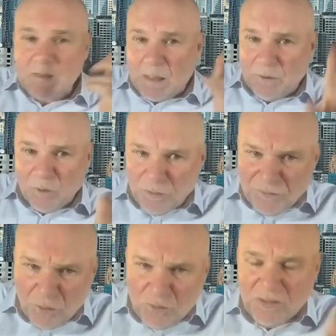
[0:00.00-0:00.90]
but
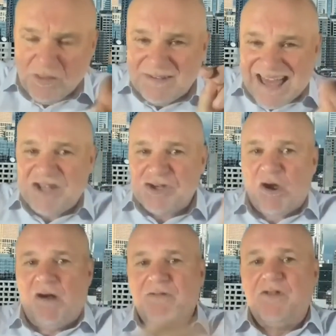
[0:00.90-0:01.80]
also to the
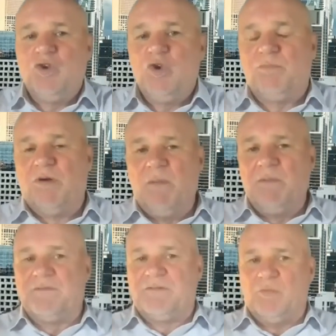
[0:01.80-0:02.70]
nature of the new
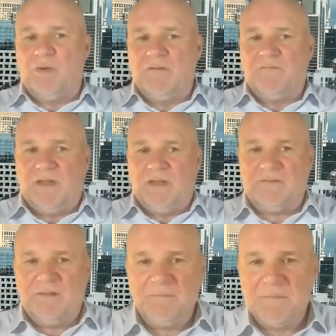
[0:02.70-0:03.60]
problems that we are
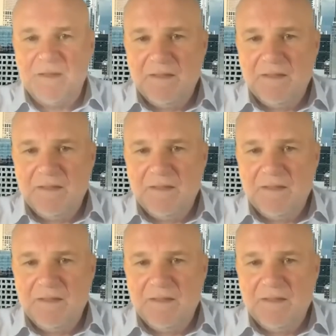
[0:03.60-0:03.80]
facing,